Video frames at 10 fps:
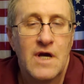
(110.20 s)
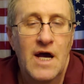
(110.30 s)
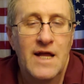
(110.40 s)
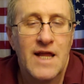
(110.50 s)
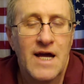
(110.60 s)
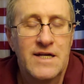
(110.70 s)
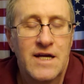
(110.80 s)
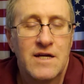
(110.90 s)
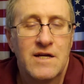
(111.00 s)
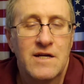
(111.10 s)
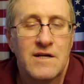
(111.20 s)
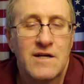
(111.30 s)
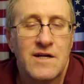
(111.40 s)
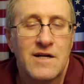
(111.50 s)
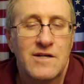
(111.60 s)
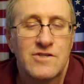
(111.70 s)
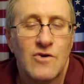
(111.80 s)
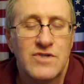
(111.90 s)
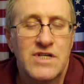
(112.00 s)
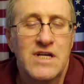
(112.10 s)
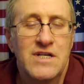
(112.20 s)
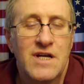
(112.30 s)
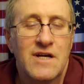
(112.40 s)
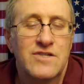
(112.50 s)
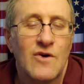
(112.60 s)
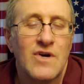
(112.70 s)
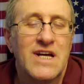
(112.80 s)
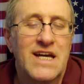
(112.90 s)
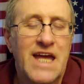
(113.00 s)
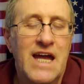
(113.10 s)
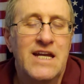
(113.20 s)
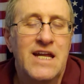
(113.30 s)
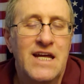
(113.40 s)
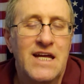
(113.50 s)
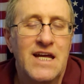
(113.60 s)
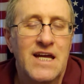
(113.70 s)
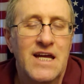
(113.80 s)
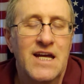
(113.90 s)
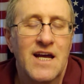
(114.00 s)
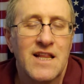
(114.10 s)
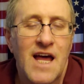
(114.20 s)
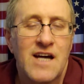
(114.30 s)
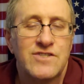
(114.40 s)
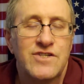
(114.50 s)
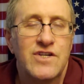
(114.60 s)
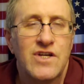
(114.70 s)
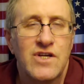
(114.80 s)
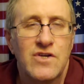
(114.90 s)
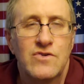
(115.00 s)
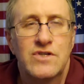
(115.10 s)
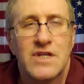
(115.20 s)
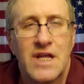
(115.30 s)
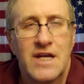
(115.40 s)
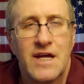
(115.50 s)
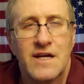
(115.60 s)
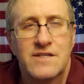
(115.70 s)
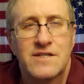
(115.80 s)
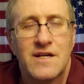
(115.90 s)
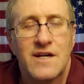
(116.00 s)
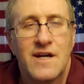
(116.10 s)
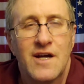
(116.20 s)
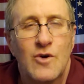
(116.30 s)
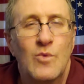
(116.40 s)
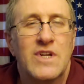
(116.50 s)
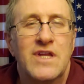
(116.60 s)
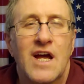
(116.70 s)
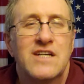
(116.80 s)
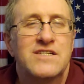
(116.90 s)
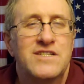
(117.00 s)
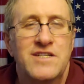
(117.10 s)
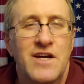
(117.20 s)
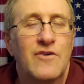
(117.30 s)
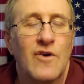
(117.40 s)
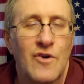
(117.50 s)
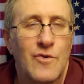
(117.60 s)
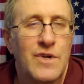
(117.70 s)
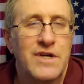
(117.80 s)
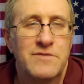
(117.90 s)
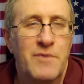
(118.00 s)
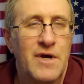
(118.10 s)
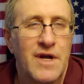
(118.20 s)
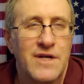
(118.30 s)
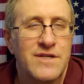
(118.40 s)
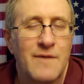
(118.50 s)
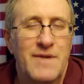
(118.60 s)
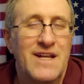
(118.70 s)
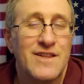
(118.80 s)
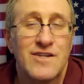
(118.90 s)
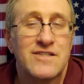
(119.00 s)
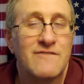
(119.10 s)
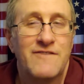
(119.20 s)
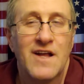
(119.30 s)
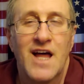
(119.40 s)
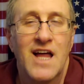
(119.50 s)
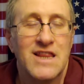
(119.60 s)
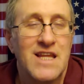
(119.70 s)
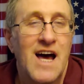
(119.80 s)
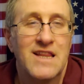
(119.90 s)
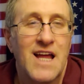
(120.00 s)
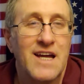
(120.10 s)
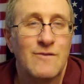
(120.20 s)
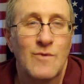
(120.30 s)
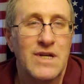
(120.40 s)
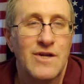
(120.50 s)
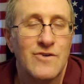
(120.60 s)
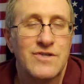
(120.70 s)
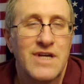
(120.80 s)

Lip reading: I like, so KDE allows you to use Linux with zero experience. I mean, it looks a lot like Windows.